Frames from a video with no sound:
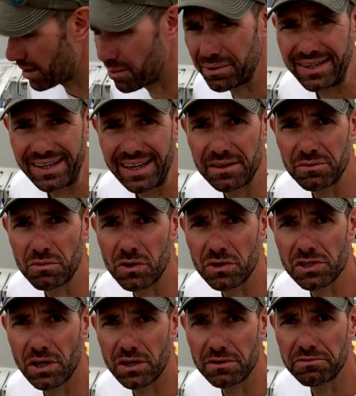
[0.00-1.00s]
when you get the wrong
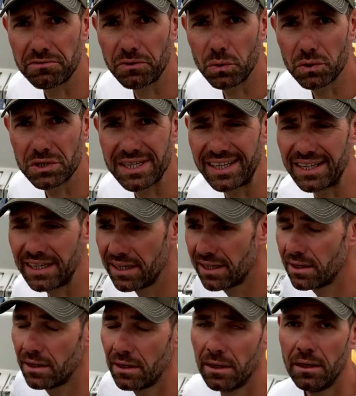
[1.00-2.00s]
side of 40,
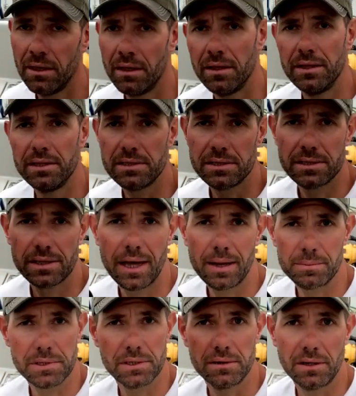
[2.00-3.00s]
this is an
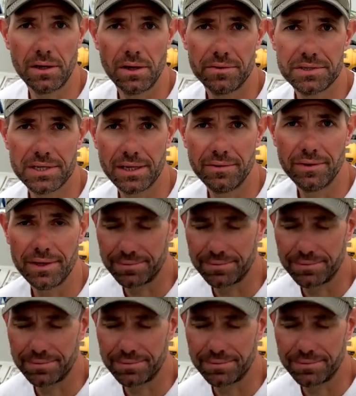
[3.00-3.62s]
absolute lifesaver.